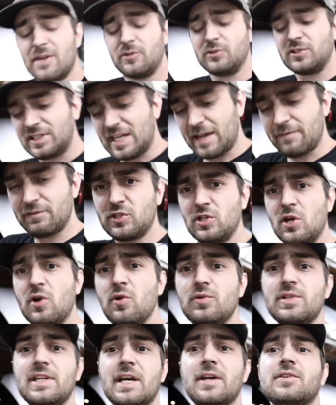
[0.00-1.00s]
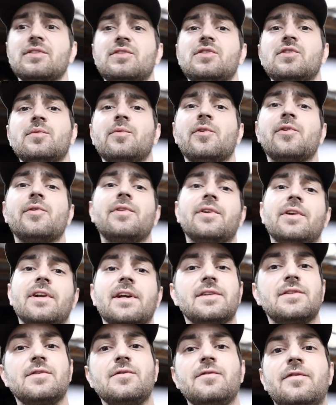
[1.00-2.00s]
I will just have it towed down to Subaru. They're
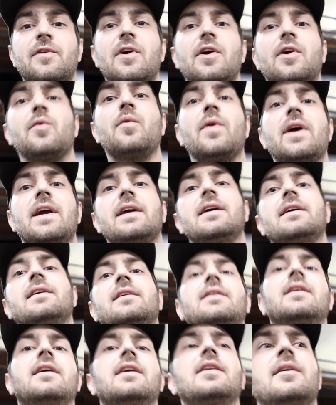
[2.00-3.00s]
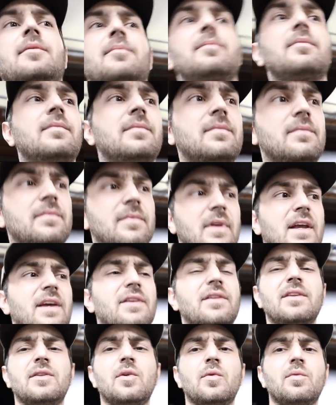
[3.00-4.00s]
not too far away. Um, I
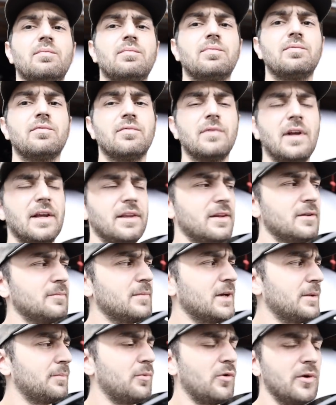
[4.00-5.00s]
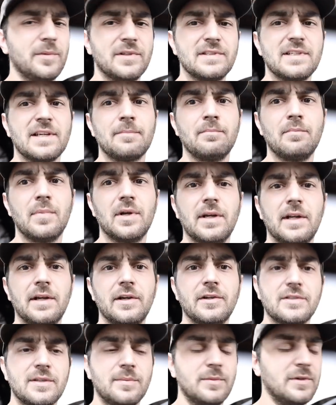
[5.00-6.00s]
think the I think my appointment's like Monday
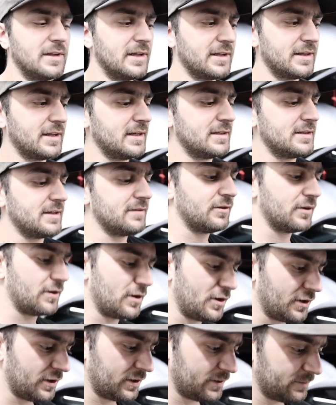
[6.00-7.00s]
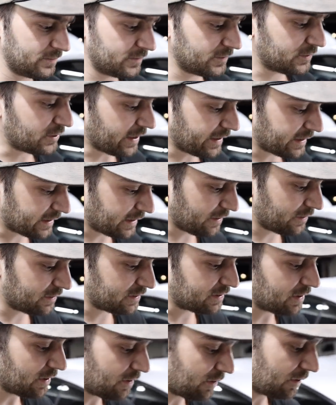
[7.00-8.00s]
or something like that to have the car checked
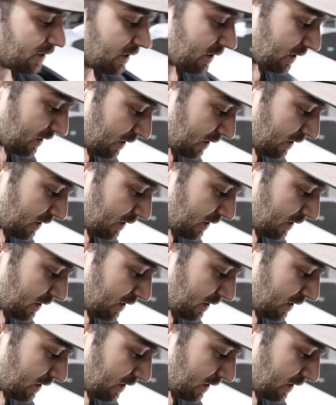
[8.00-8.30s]
out. So